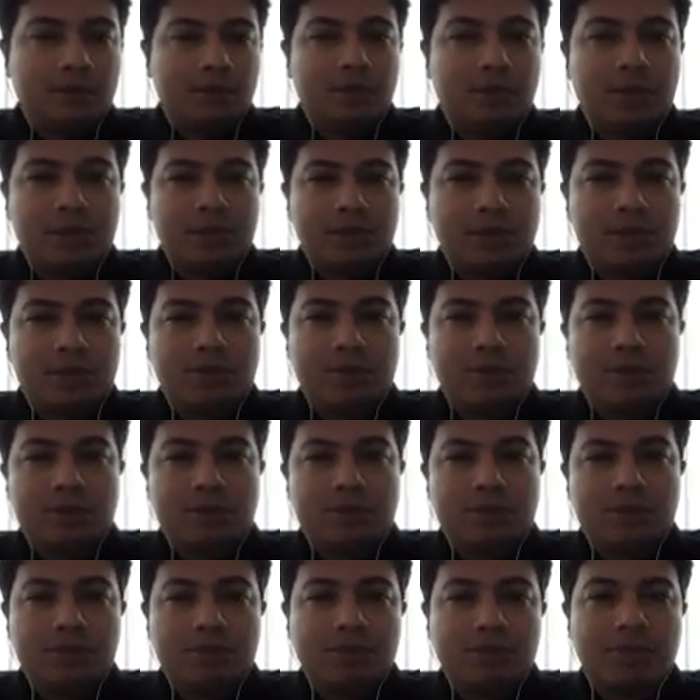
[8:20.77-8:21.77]

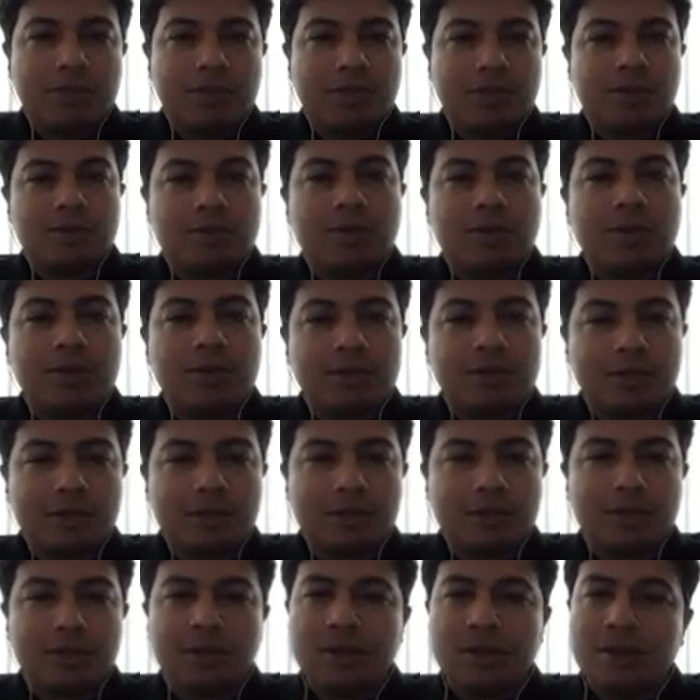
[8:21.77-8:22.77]

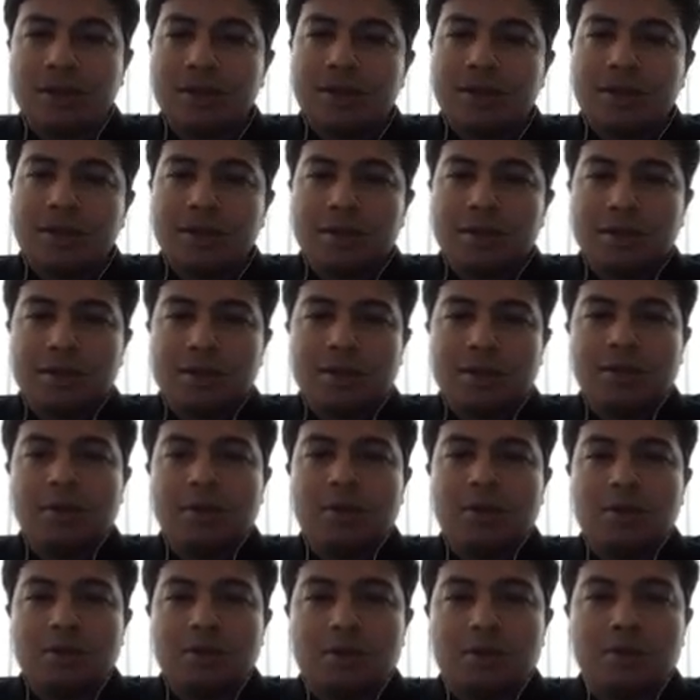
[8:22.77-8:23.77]
plagiarizing is
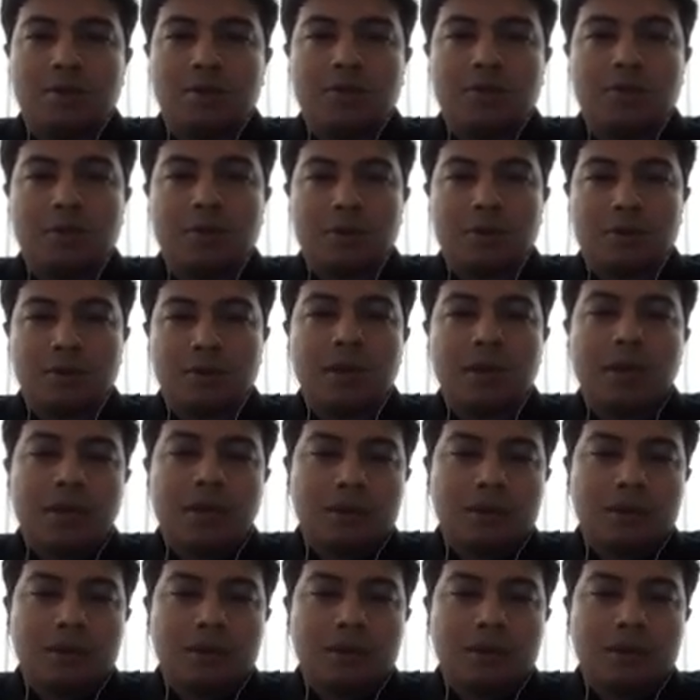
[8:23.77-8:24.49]
also wrong.